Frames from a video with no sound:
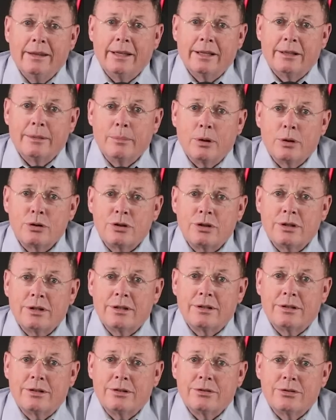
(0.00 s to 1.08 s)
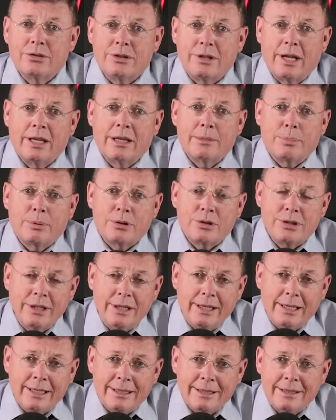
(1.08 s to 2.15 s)
that the motion to stay the
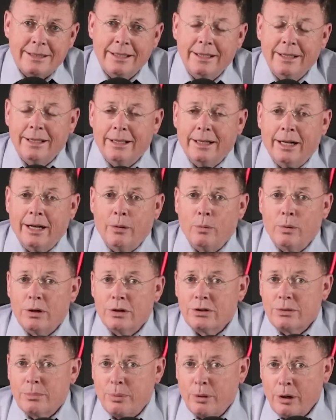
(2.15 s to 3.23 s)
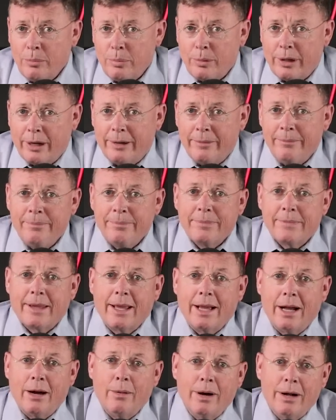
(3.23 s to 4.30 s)
proceedings was appropriate.
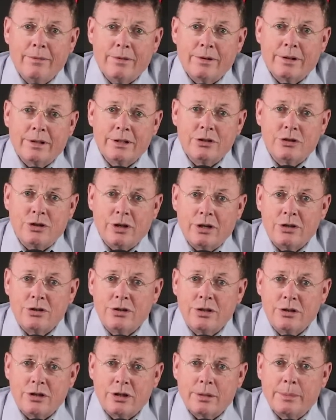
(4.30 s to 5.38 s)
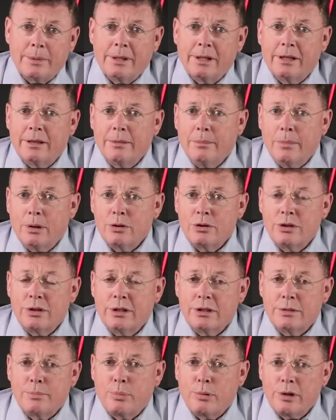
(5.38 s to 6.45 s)
However, the judge determined that the motion
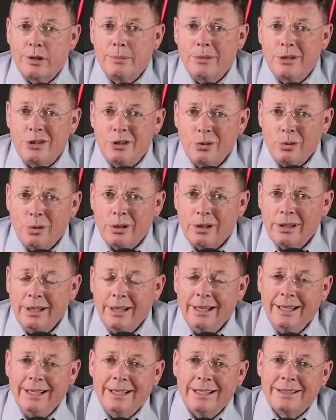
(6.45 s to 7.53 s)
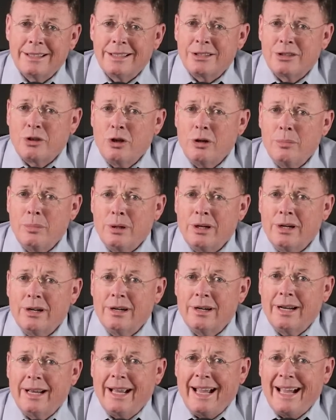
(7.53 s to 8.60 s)
is premature since
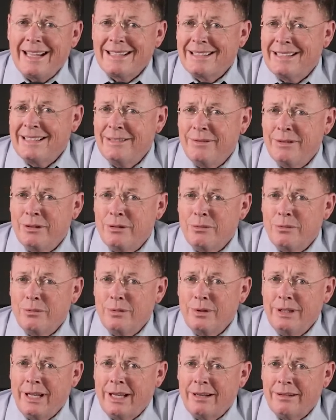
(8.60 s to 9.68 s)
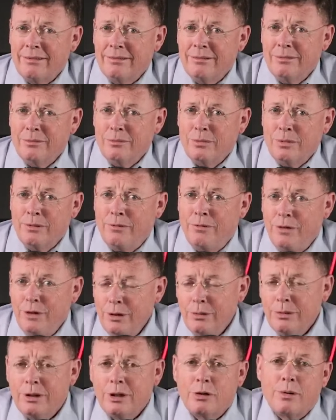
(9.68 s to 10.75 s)
Kohberger hasn't even yet
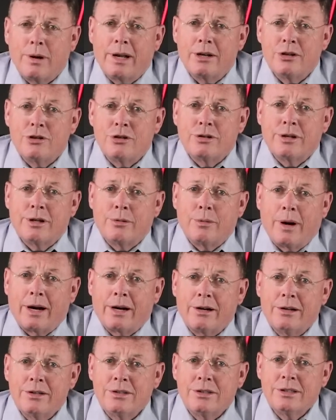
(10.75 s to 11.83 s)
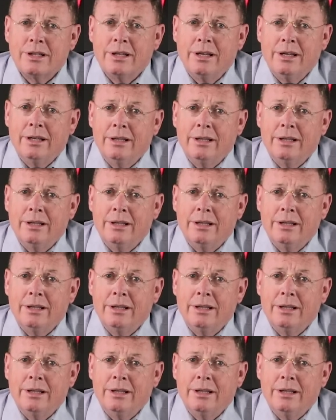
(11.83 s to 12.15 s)
reviewed the grand jury records,